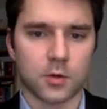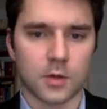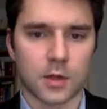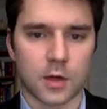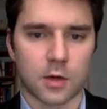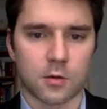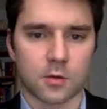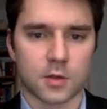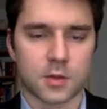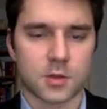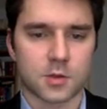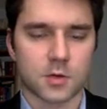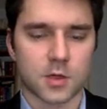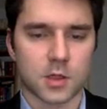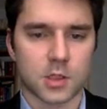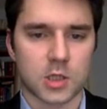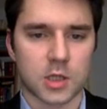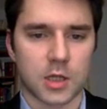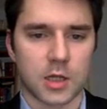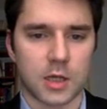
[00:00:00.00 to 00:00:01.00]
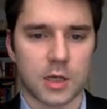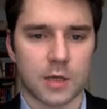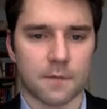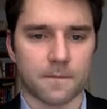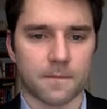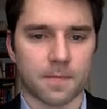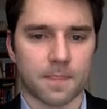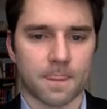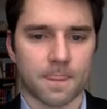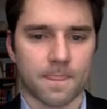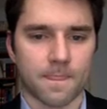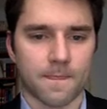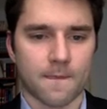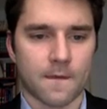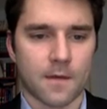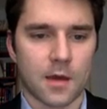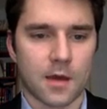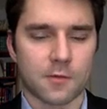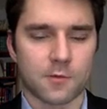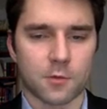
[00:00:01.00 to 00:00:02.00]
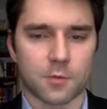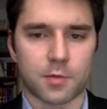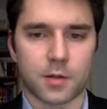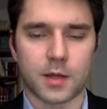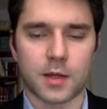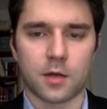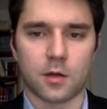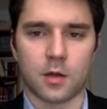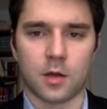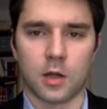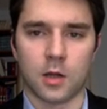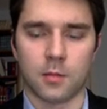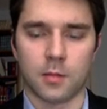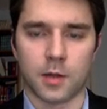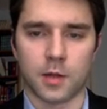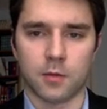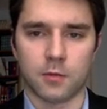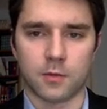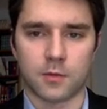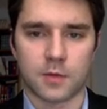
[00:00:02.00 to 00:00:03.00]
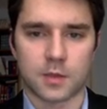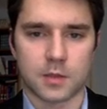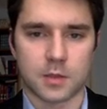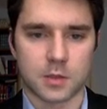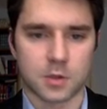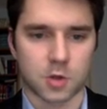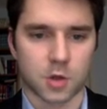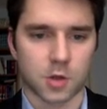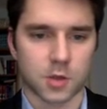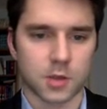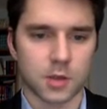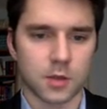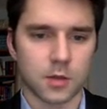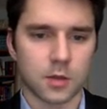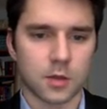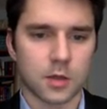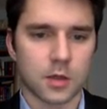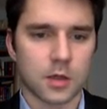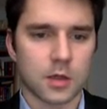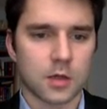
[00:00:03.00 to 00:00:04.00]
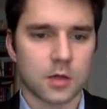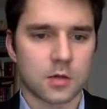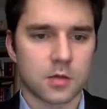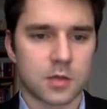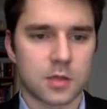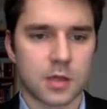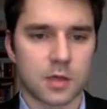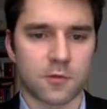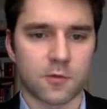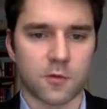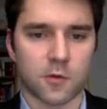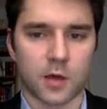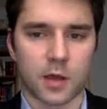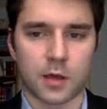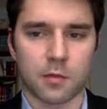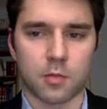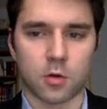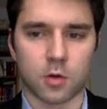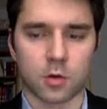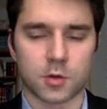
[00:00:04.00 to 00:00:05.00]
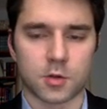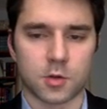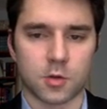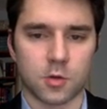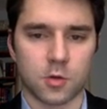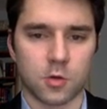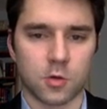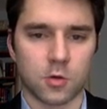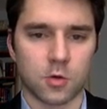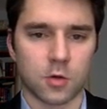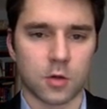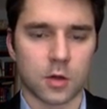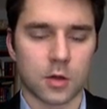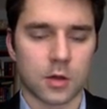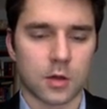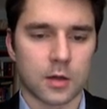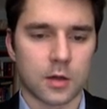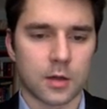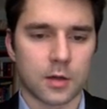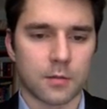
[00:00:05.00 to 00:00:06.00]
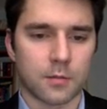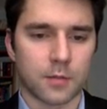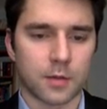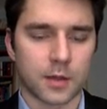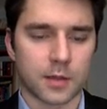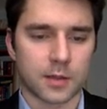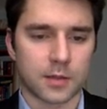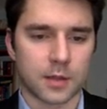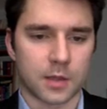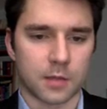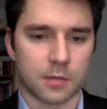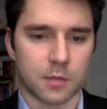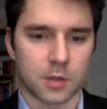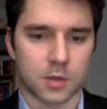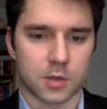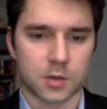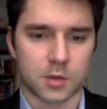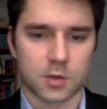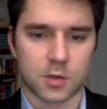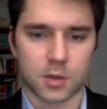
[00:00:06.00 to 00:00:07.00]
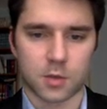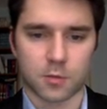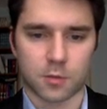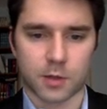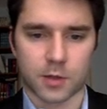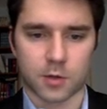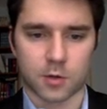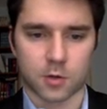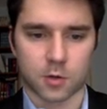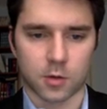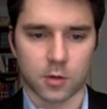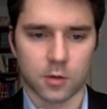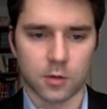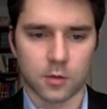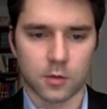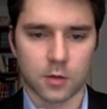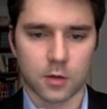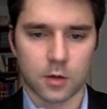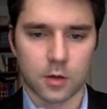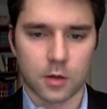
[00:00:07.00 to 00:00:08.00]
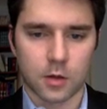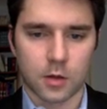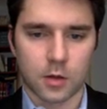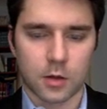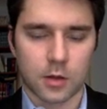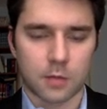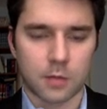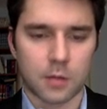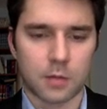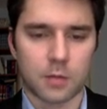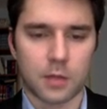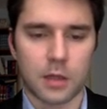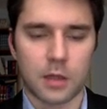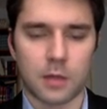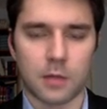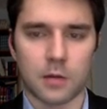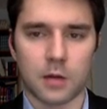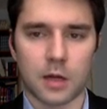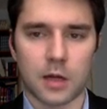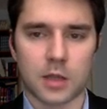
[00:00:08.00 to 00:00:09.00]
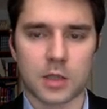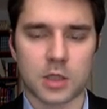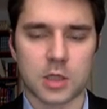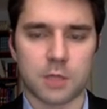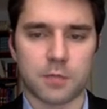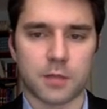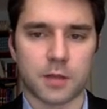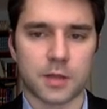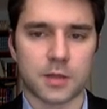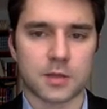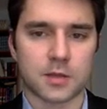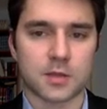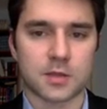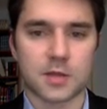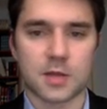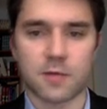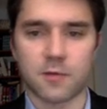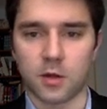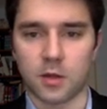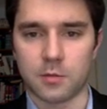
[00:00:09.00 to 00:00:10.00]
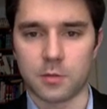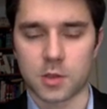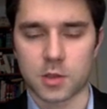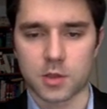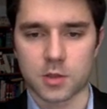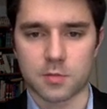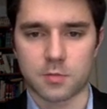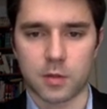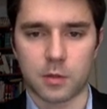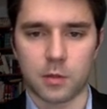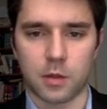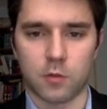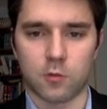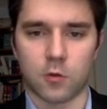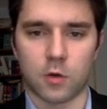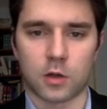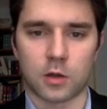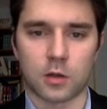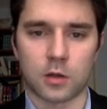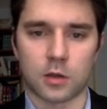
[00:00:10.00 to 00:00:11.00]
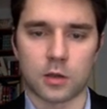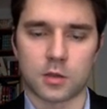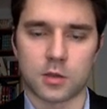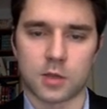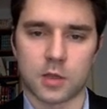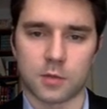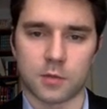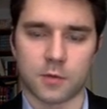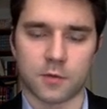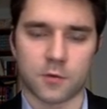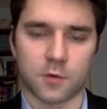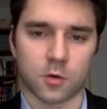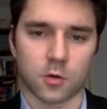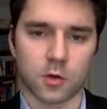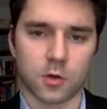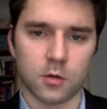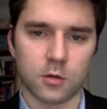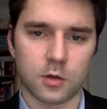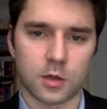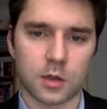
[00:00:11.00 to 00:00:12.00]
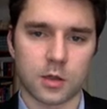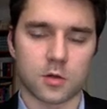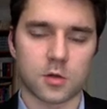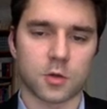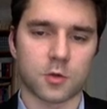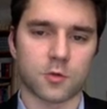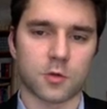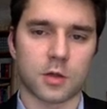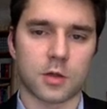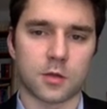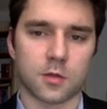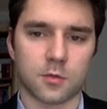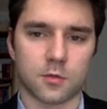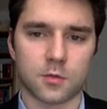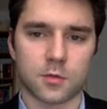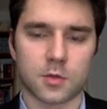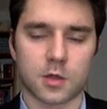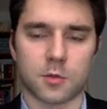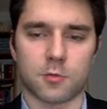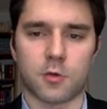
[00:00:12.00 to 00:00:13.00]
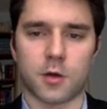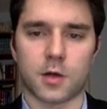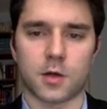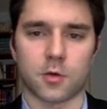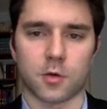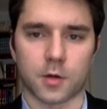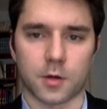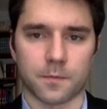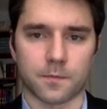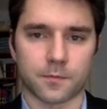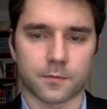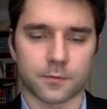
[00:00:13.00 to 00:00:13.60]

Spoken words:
now is to actually have a play a little bit with this instruction, see if you're able to place the image in the top right corner, and maybe actually place several images, maybe one in the top left corner and another one at the top right corner.